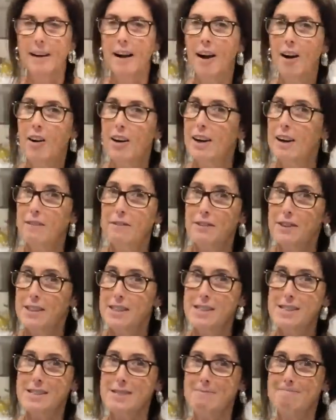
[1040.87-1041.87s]
love
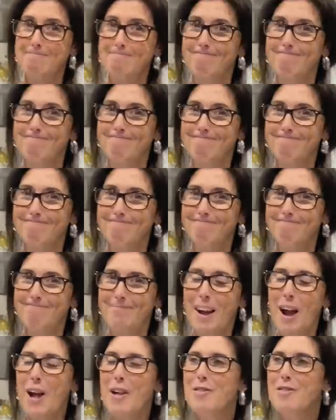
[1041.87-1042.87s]
these.
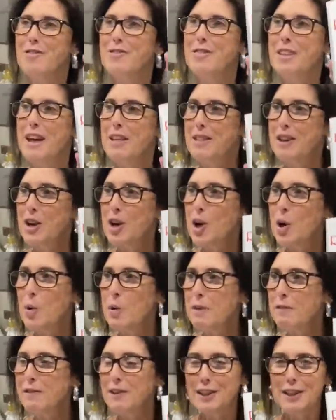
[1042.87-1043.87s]
They're the
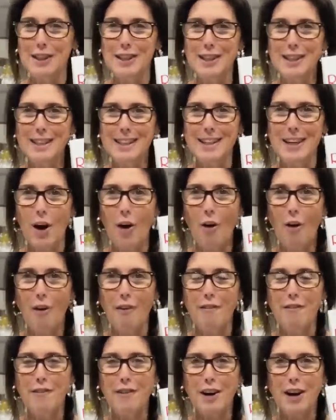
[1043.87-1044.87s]
equivalent
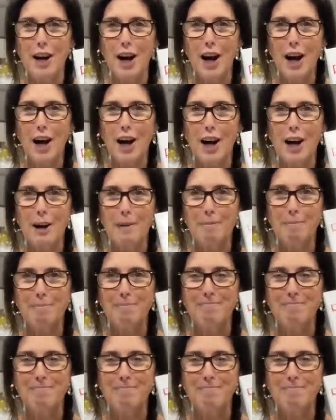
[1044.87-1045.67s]
of Ferrero